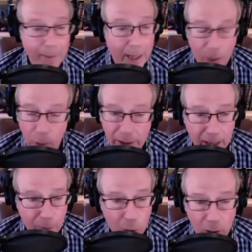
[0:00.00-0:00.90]
a great
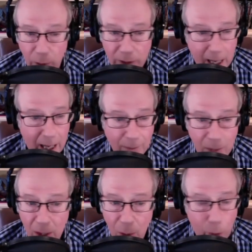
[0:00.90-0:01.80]
time working with Tom.
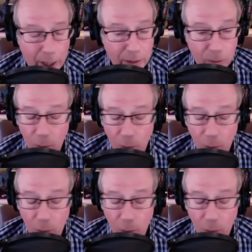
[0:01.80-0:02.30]
We had,